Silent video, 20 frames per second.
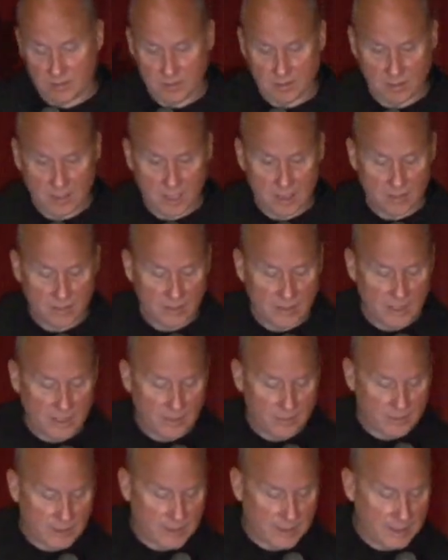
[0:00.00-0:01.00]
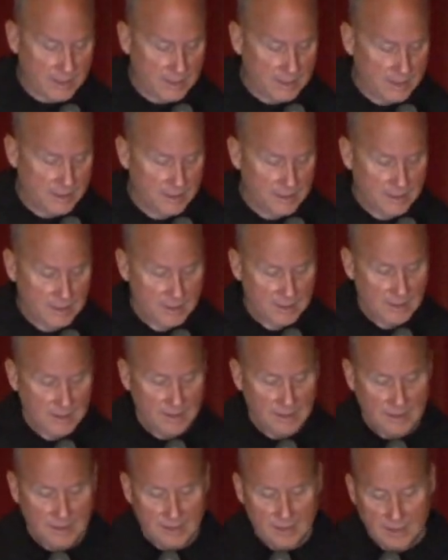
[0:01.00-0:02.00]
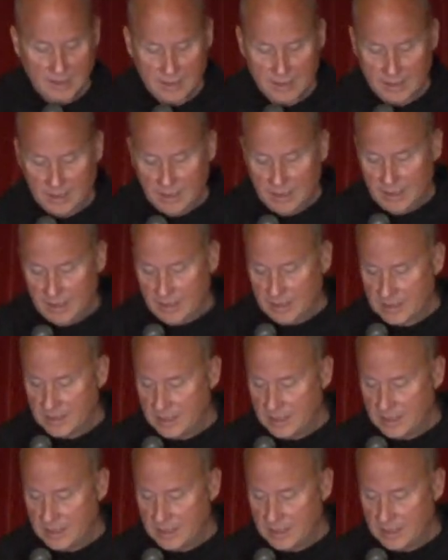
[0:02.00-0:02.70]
not ordained. I was a kid. This